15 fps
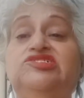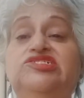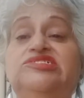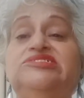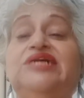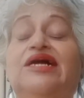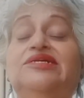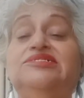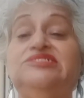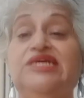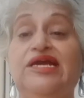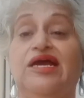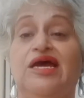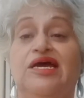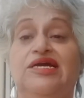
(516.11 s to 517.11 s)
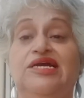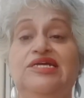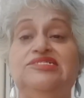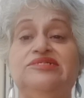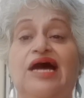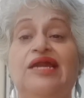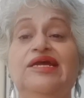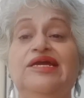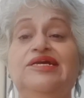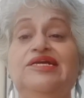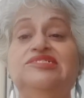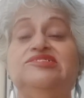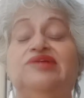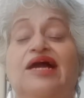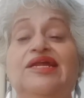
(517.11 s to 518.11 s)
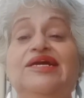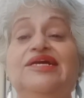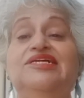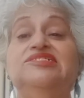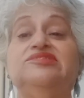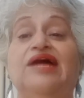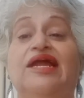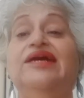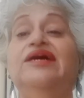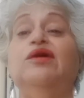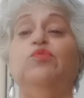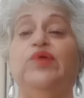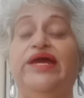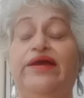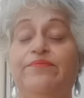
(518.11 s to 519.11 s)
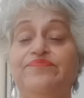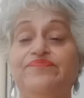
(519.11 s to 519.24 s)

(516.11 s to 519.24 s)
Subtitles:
She started saying, he's running, he's running, he's running away.